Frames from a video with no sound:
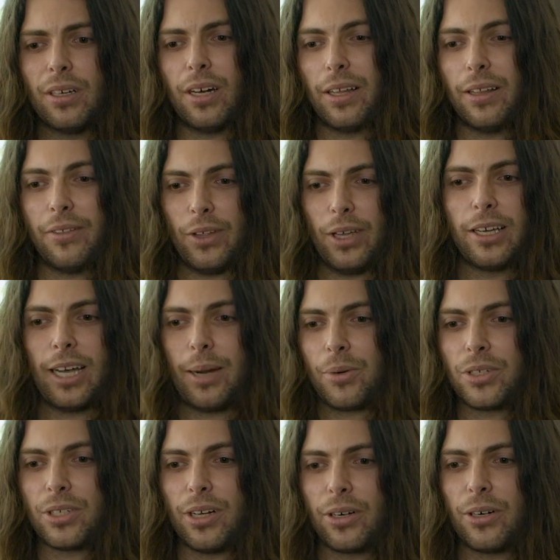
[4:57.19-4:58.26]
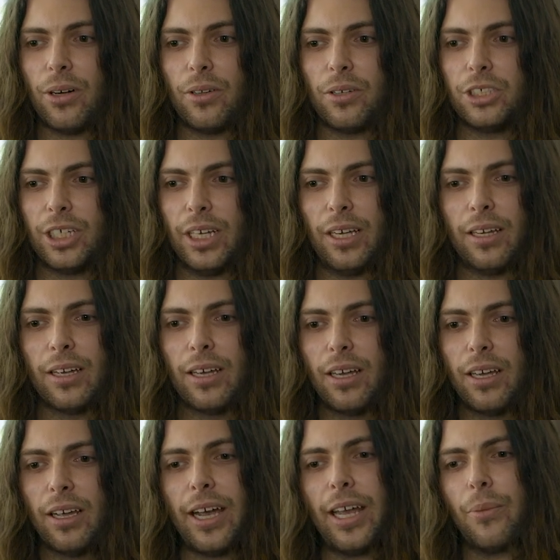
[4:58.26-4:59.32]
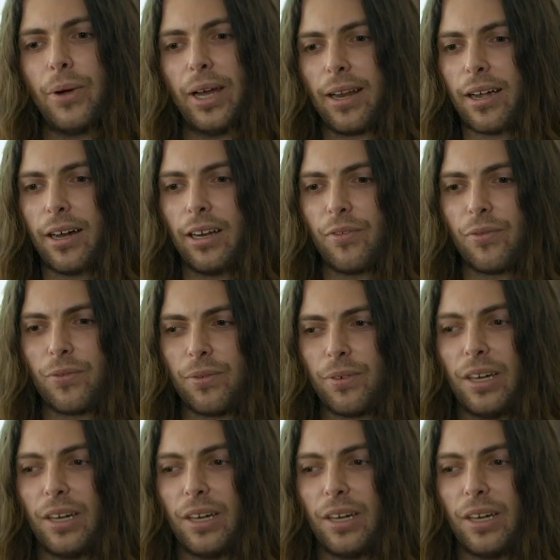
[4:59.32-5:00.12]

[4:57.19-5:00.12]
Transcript: I think camera psychology and the way to kind of,